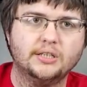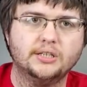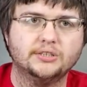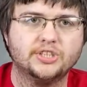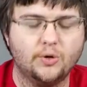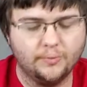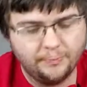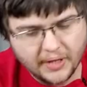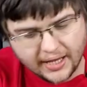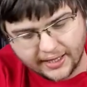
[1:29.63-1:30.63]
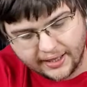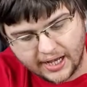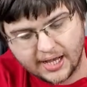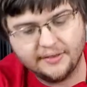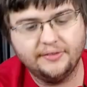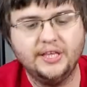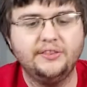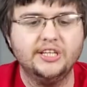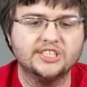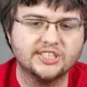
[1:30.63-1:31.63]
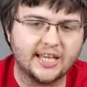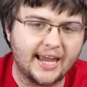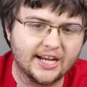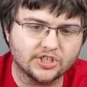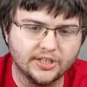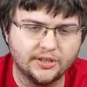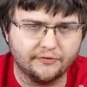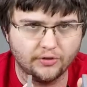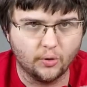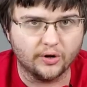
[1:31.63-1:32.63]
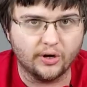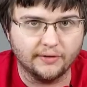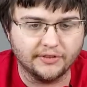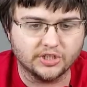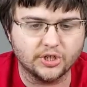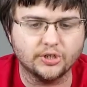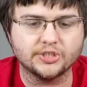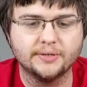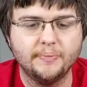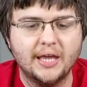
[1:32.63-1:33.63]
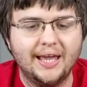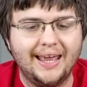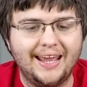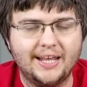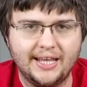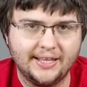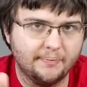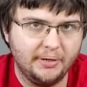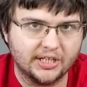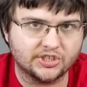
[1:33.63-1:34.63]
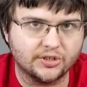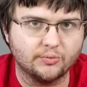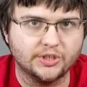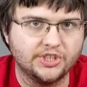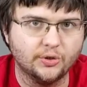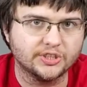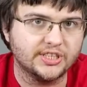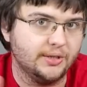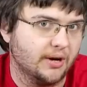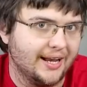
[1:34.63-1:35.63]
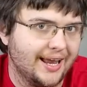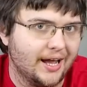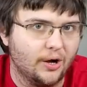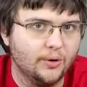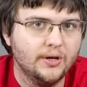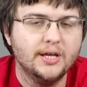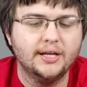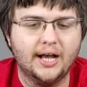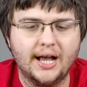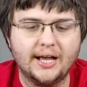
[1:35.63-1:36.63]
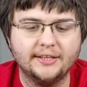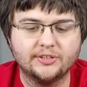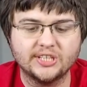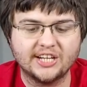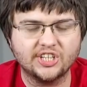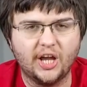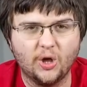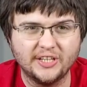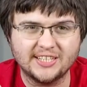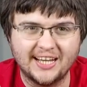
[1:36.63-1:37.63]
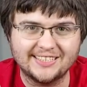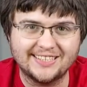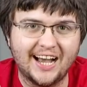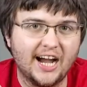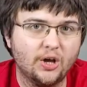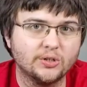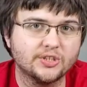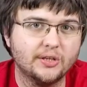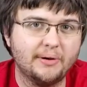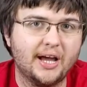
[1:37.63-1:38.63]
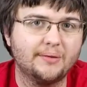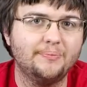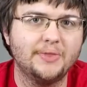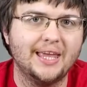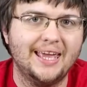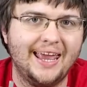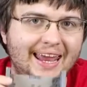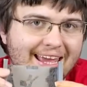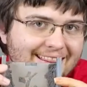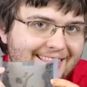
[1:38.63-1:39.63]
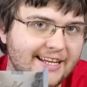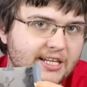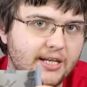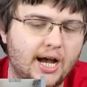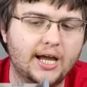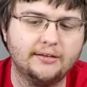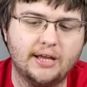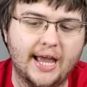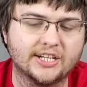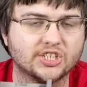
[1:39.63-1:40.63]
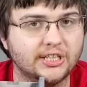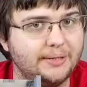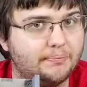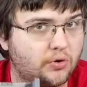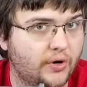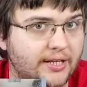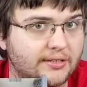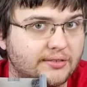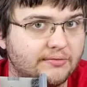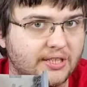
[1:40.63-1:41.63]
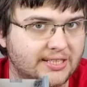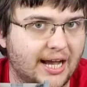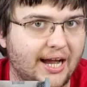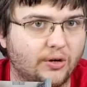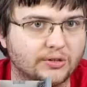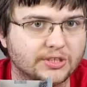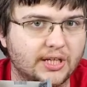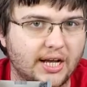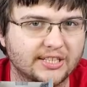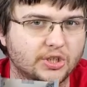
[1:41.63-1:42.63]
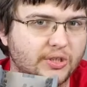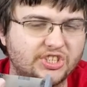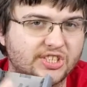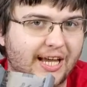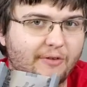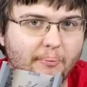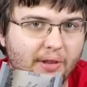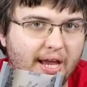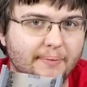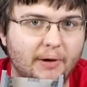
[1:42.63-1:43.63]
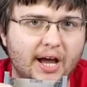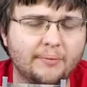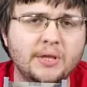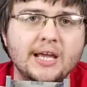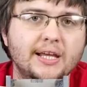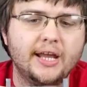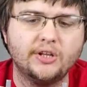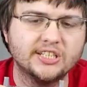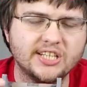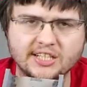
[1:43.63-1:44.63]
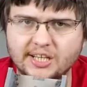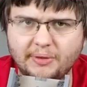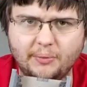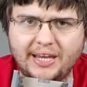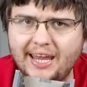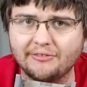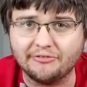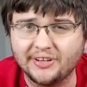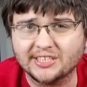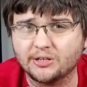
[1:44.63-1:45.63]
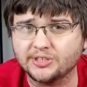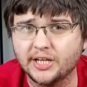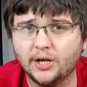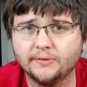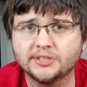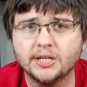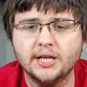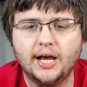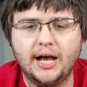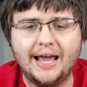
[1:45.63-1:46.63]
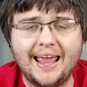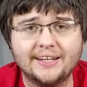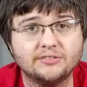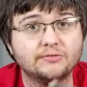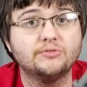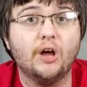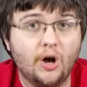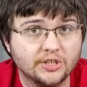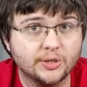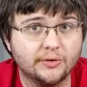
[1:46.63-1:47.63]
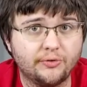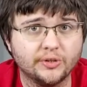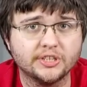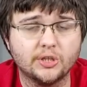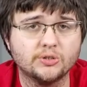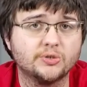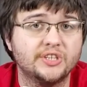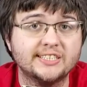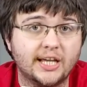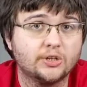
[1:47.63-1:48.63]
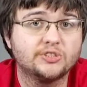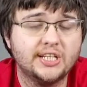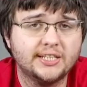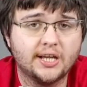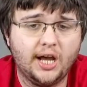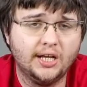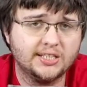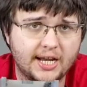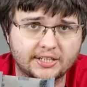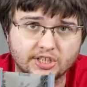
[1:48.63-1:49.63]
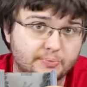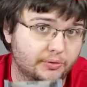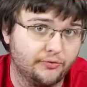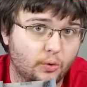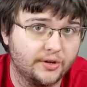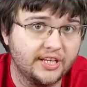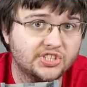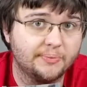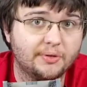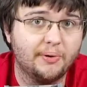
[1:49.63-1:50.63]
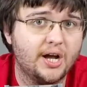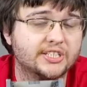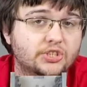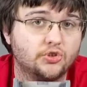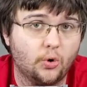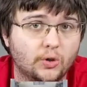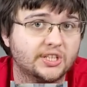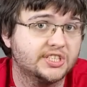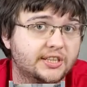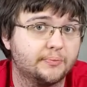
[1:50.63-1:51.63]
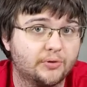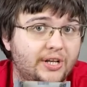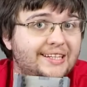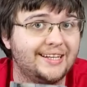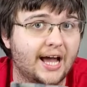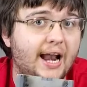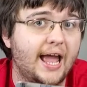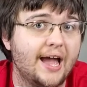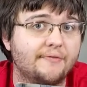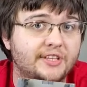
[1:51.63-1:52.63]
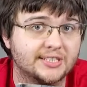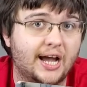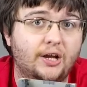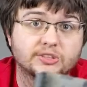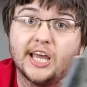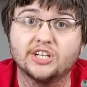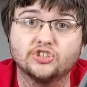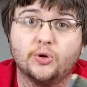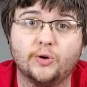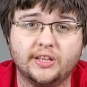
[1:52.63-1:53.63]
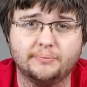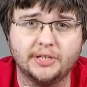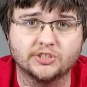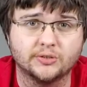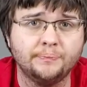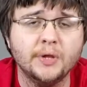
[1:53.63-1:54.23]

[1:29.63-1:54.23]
So then this is like actually the floor of the church. And in the picture, which you'll see right now, there's actually all these nice tiles on the bottom, and they did not actually print the tiles. So it's just kind of a blank bottom. Now that's not something we can't fix ourselves. And also, in full disclosure, the seller did contact us before they shipped the box and told us that the print did not have the tiles as shown in the picture.